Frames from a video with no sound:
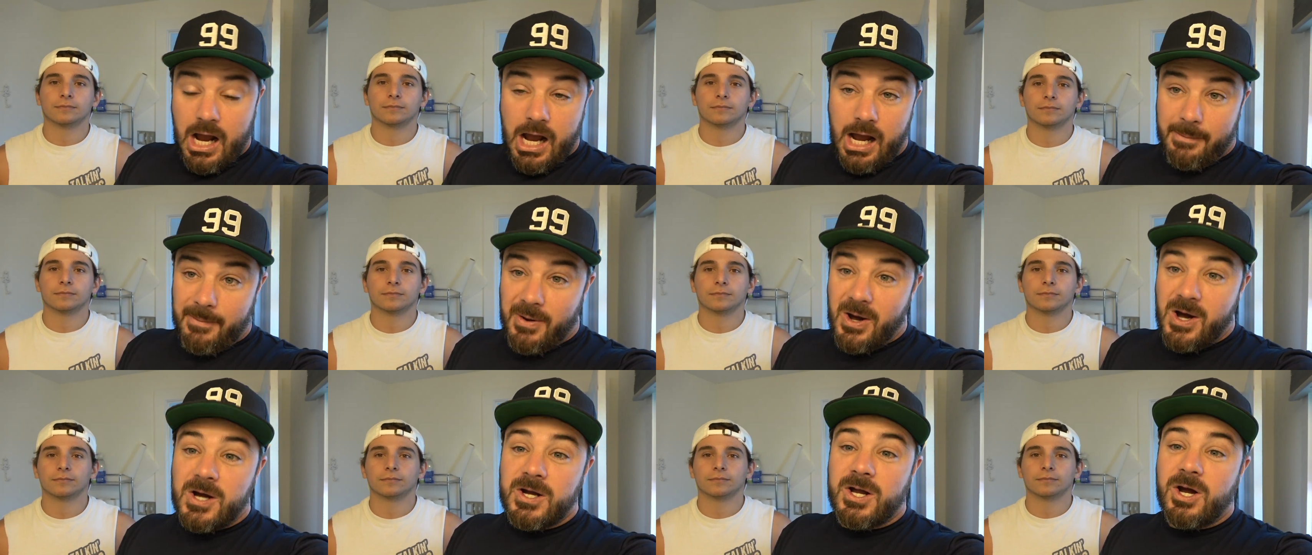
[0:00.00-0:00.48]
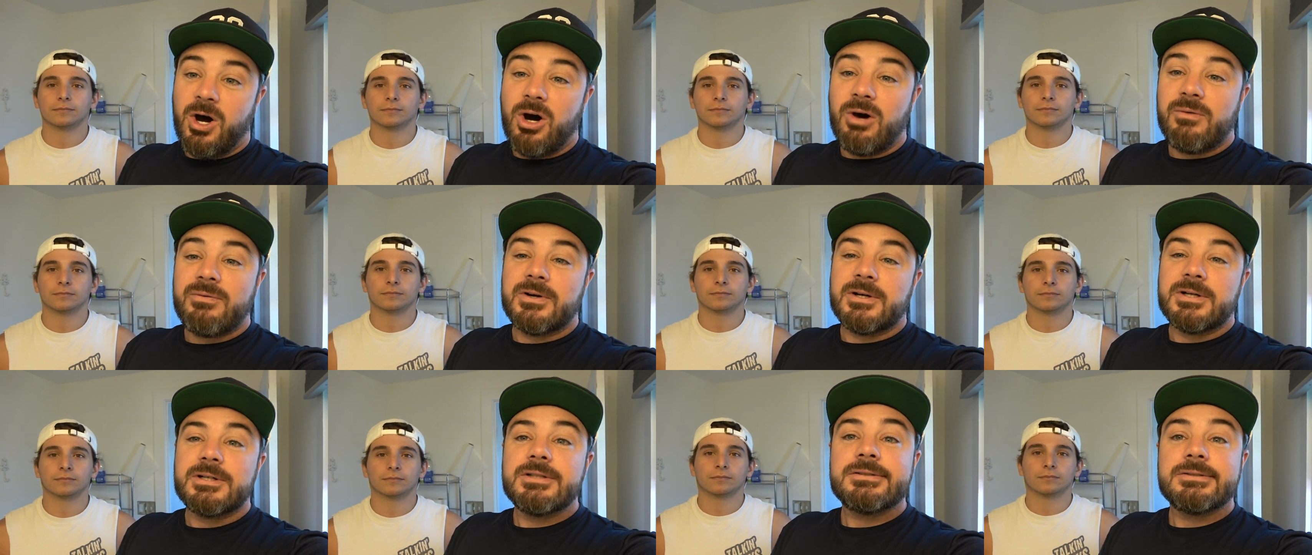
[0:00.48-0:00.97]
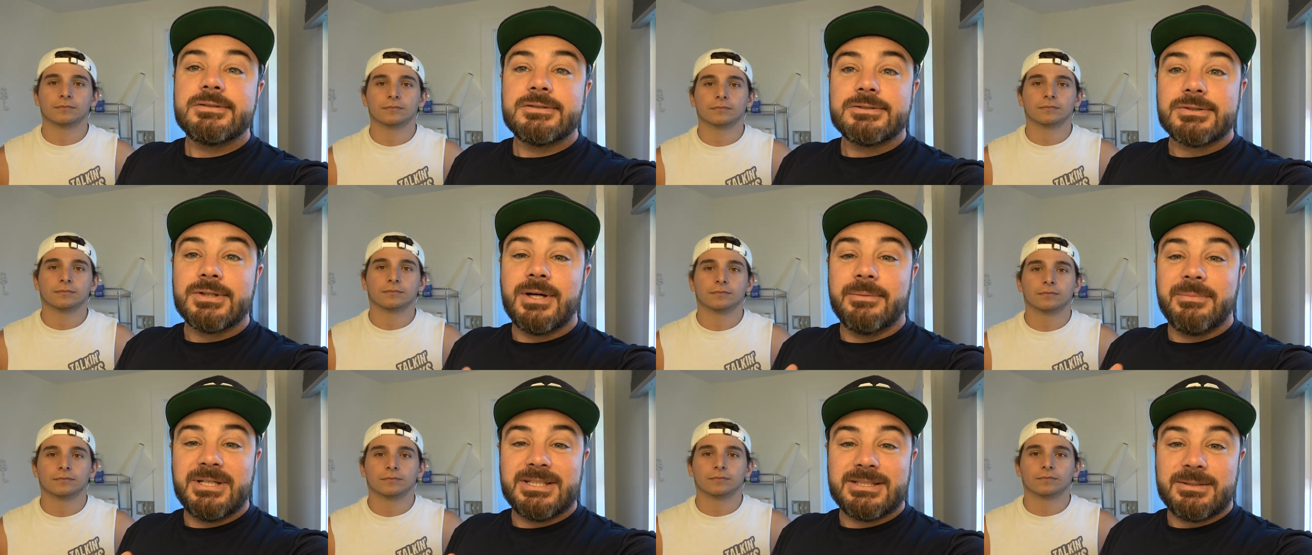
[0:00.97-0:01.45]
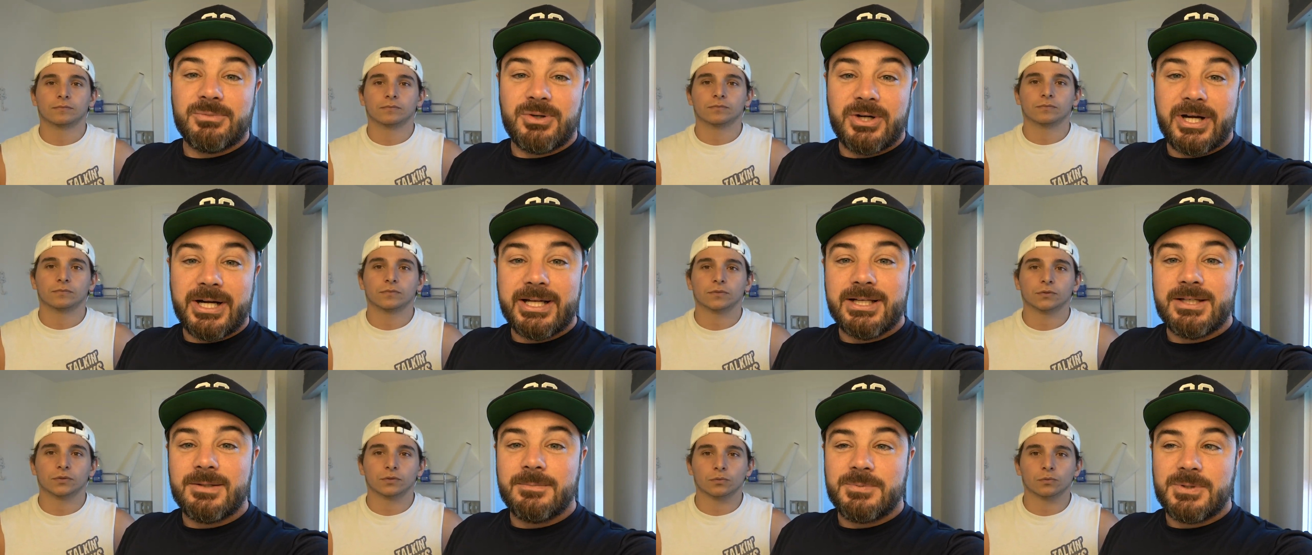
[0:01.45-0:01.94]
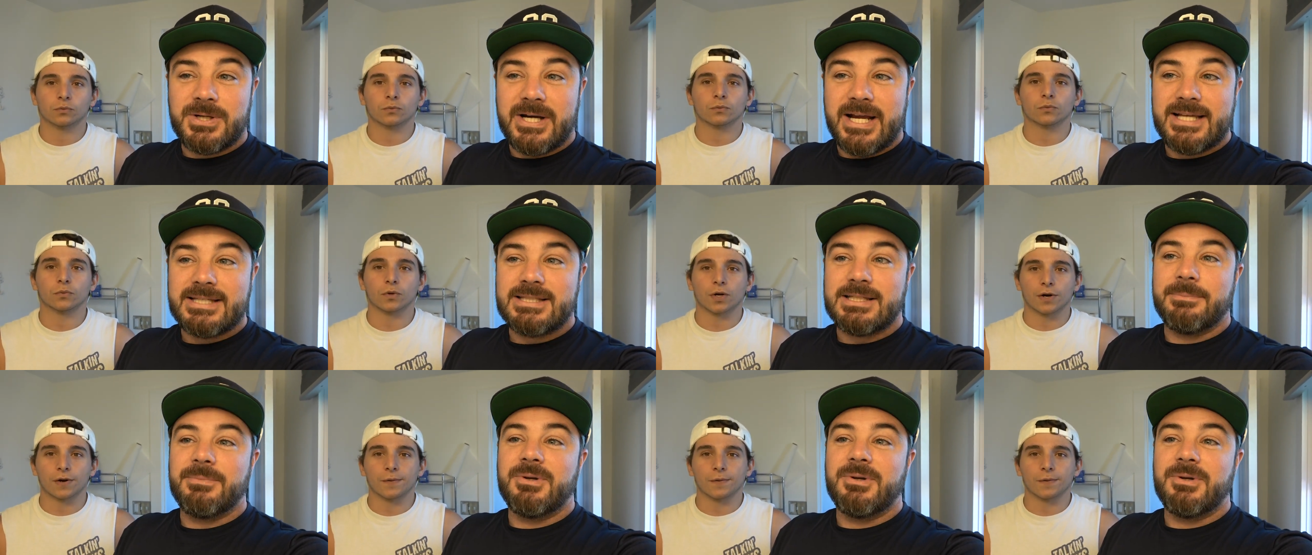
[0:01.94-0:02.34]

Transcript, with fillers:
Speaker 1: I'm hungover, so that means I'm already depressed.